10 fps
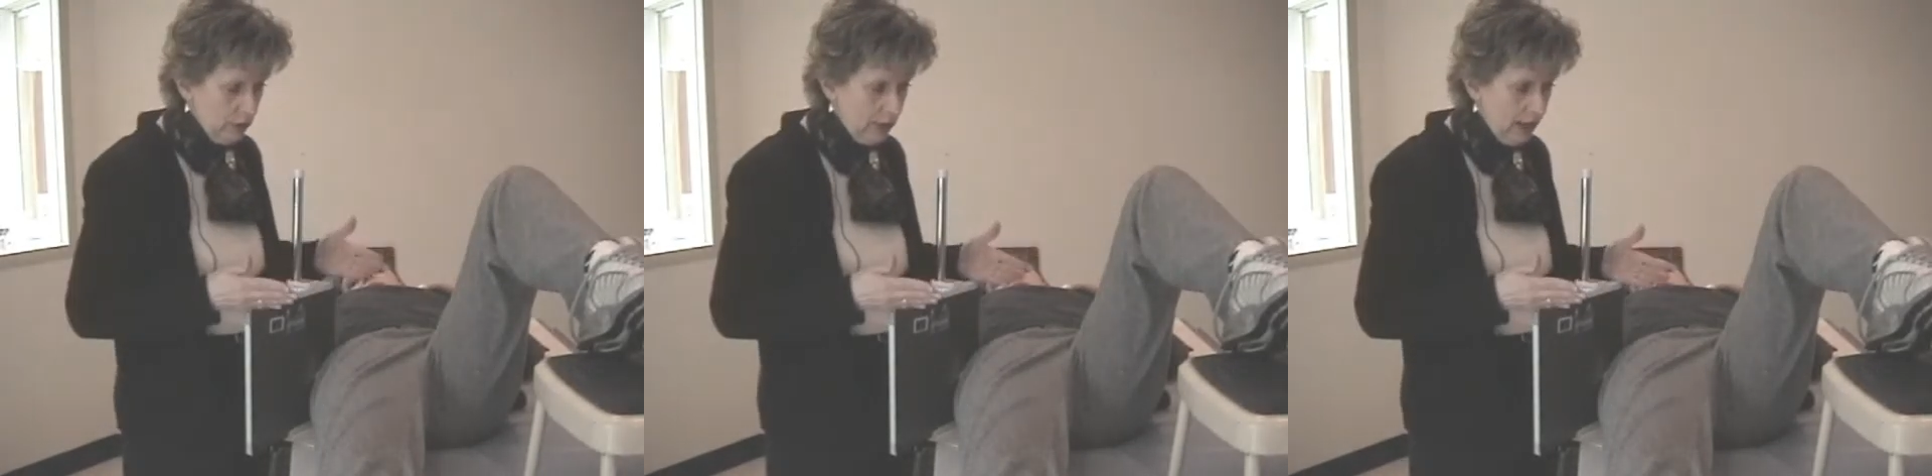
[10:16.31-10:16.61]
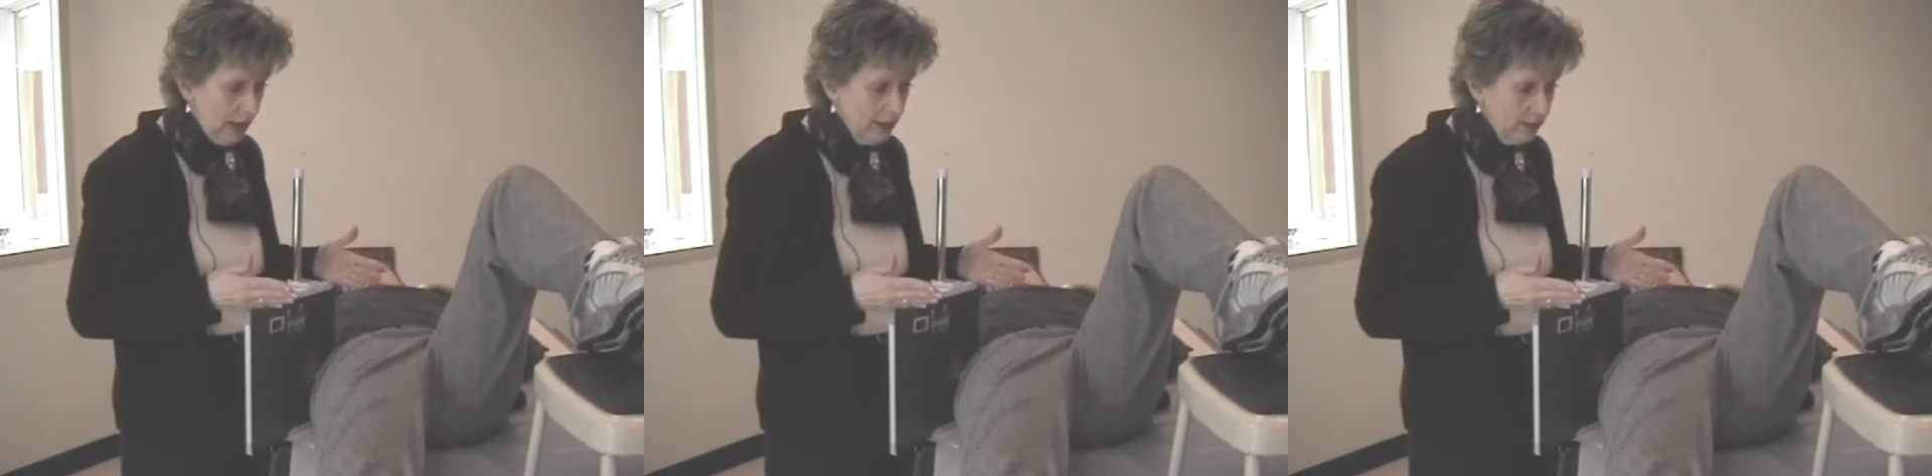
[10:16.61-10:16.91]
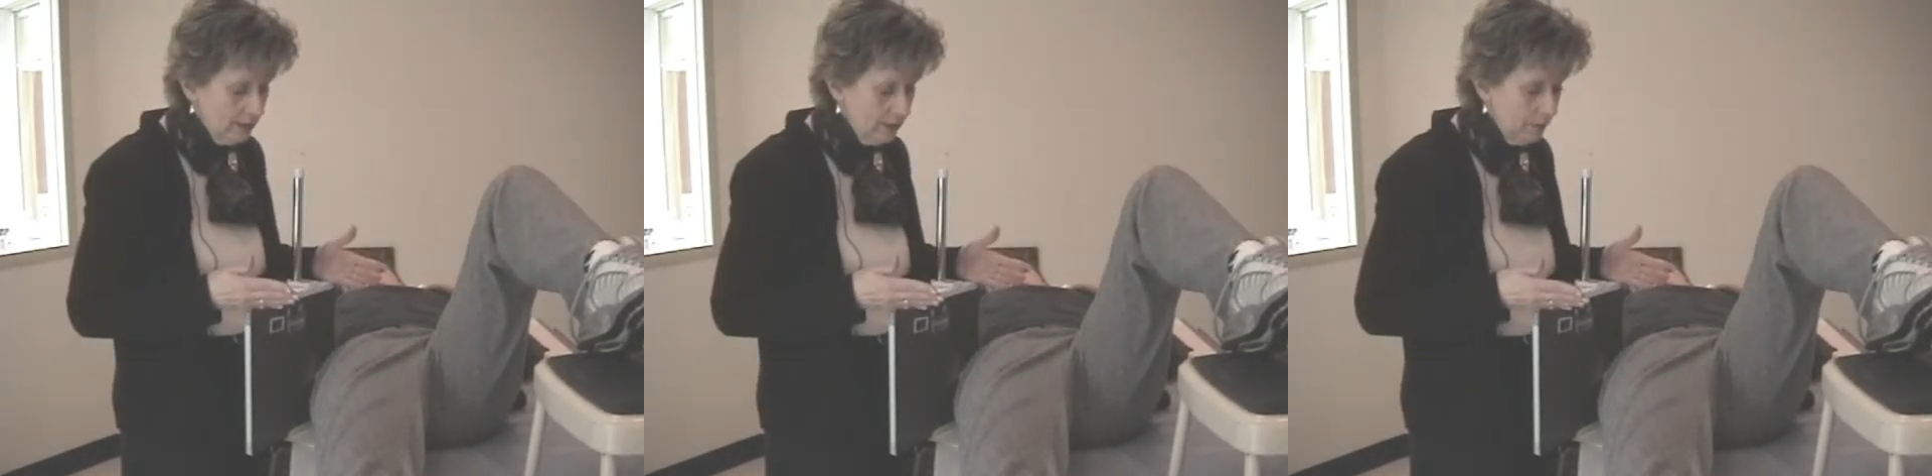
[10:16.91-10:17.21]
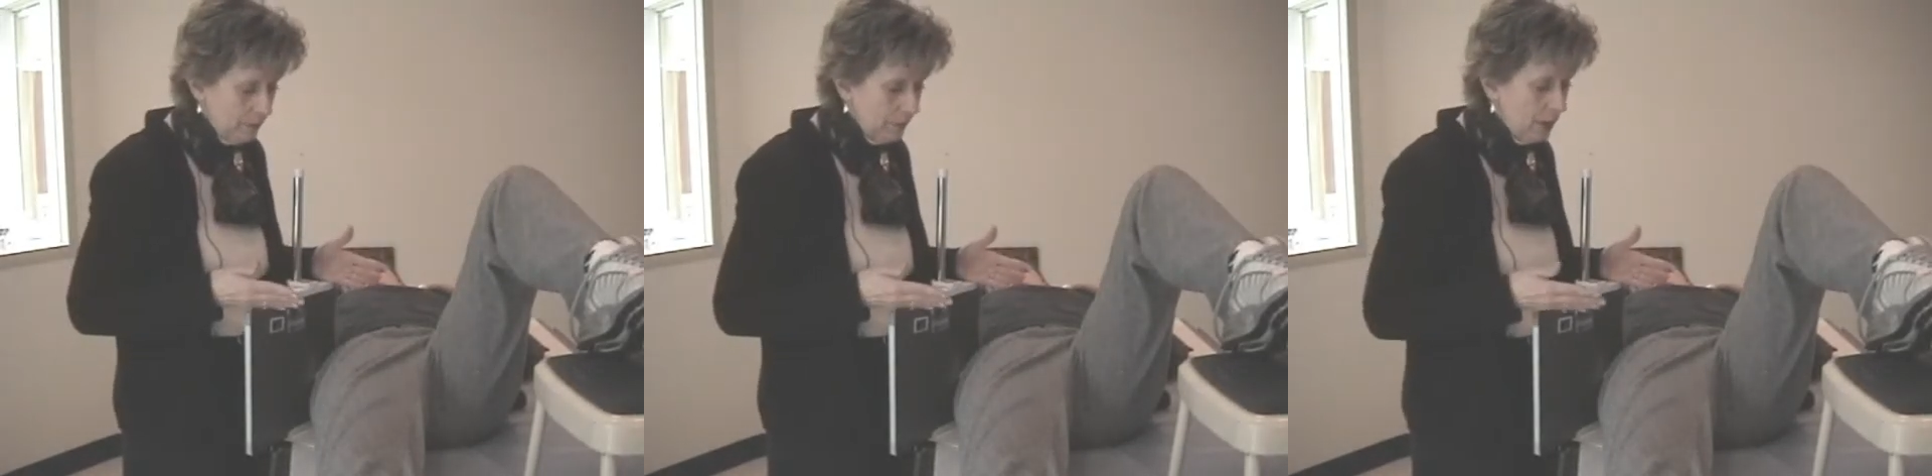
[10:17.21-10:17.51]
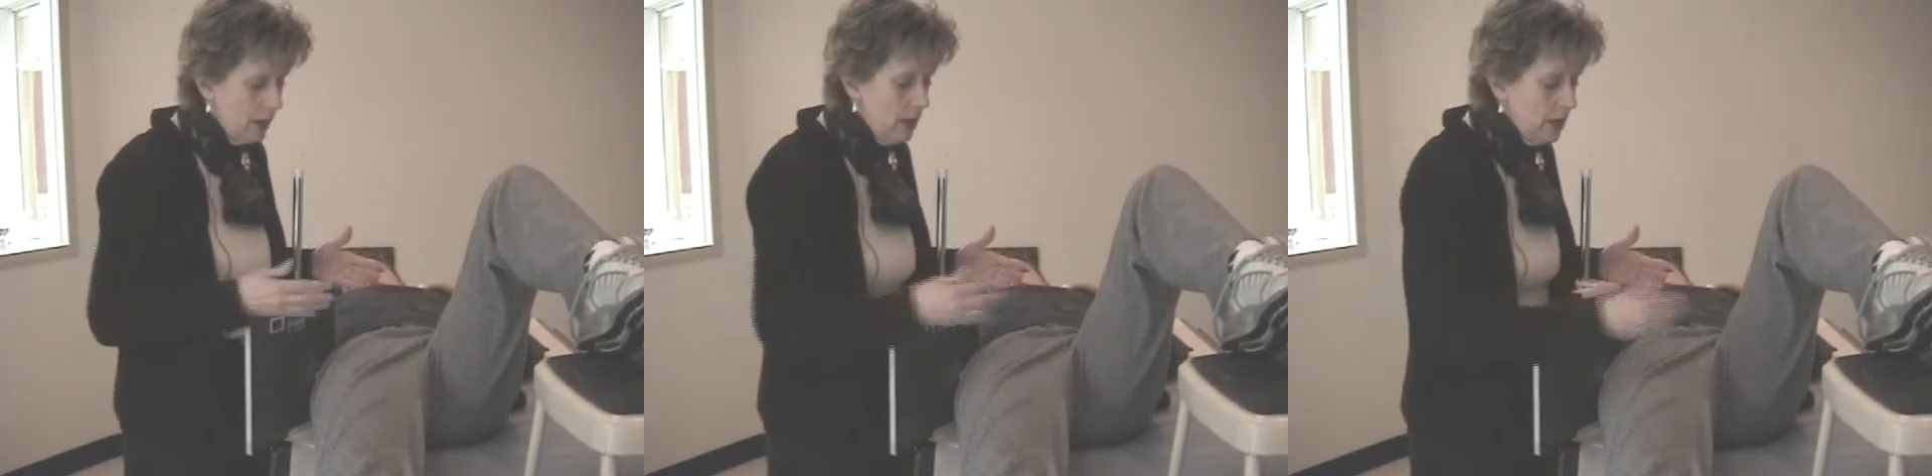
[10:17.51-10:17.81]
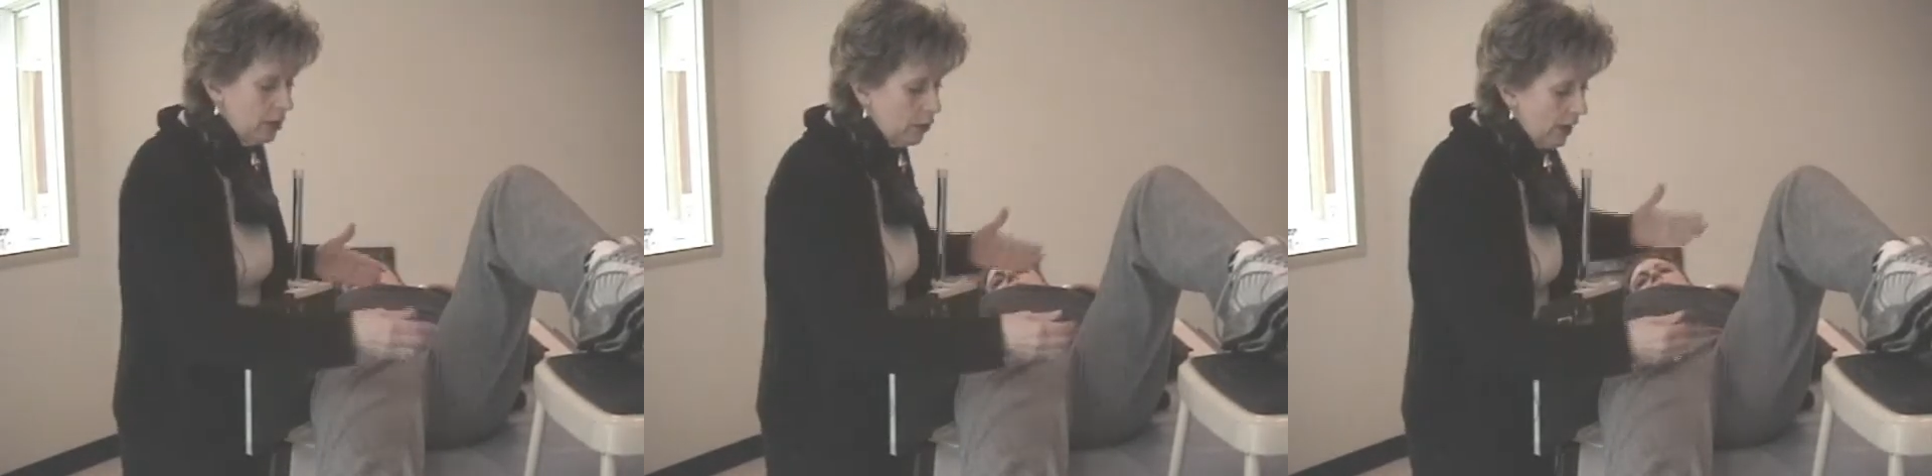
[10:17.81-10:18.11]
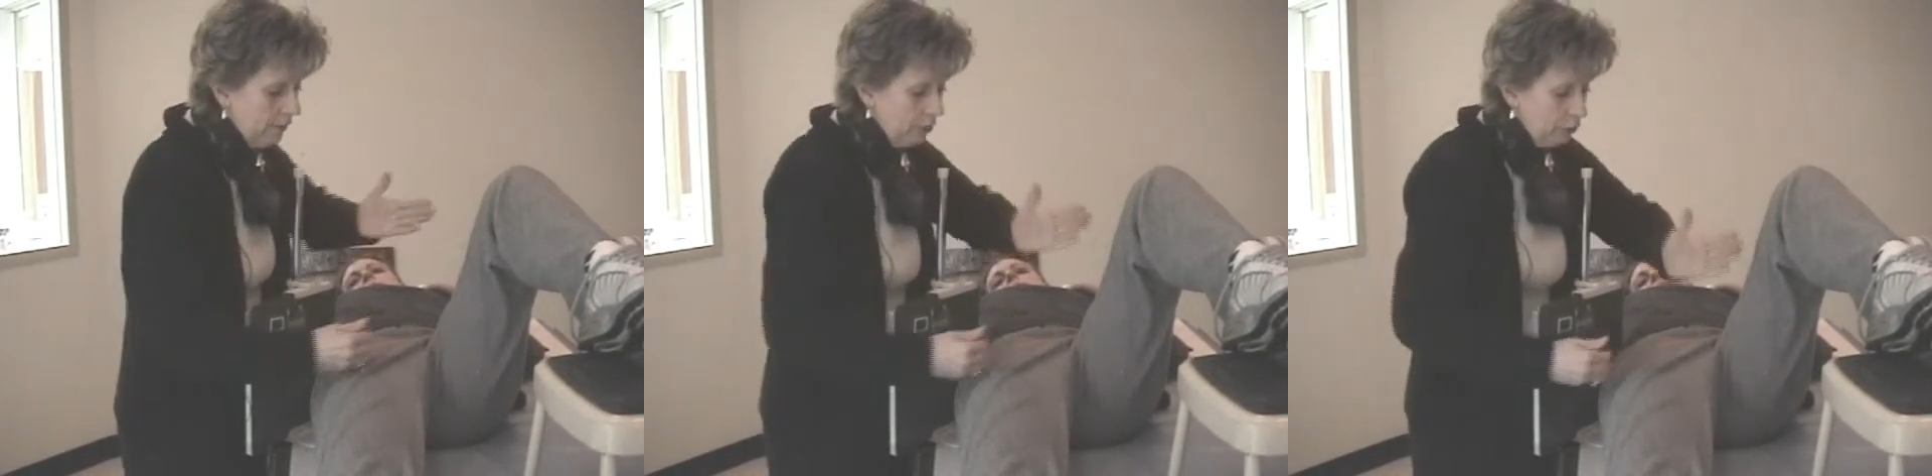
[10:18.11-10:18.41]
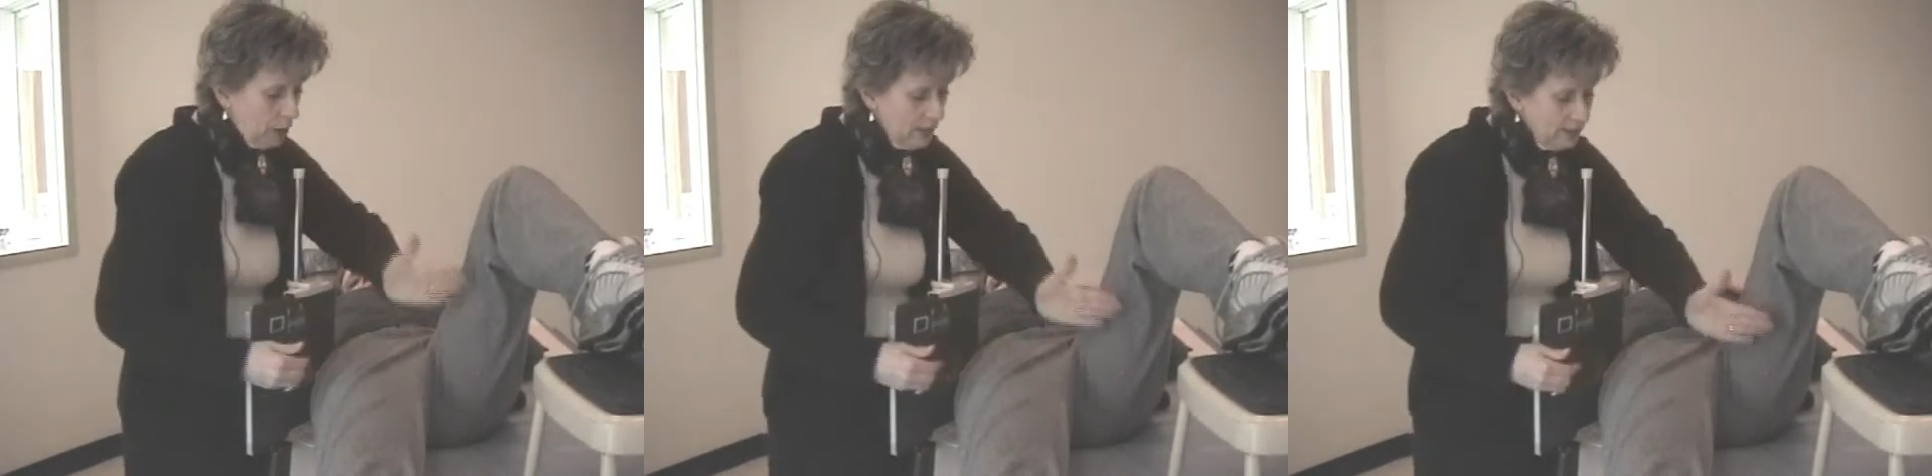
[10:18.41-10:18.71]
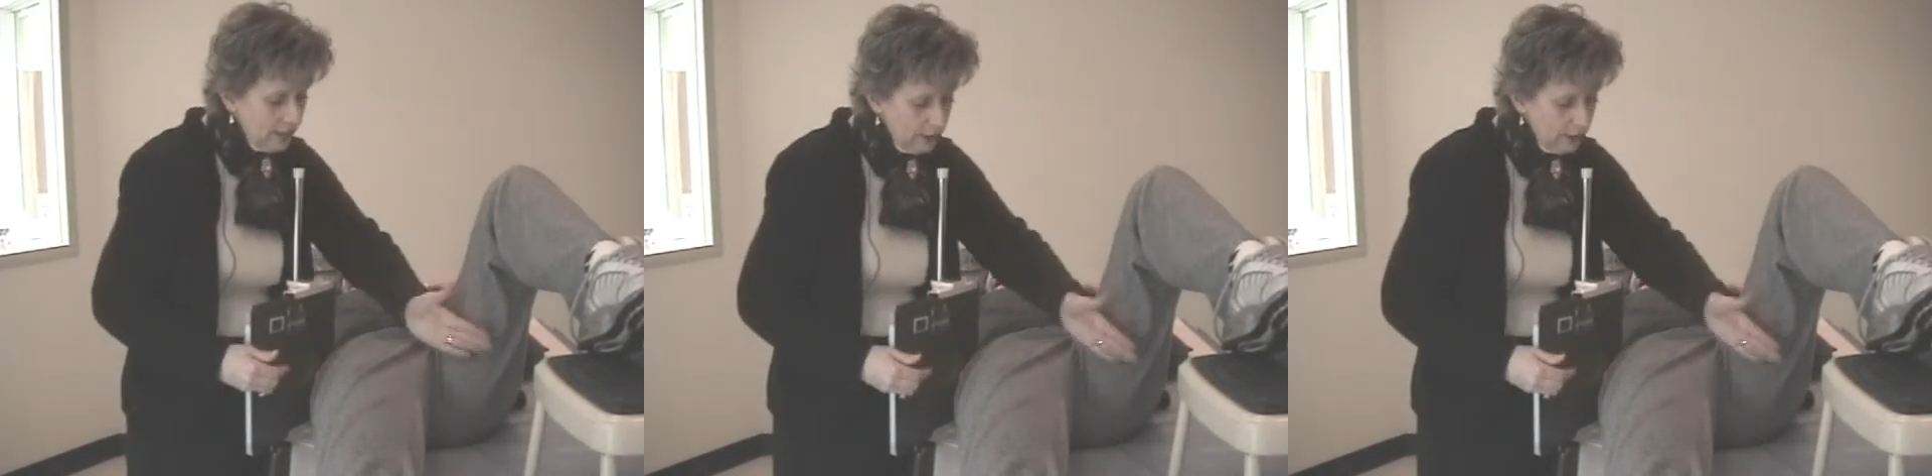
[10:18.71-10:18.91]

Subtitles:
sides. You have the crosshair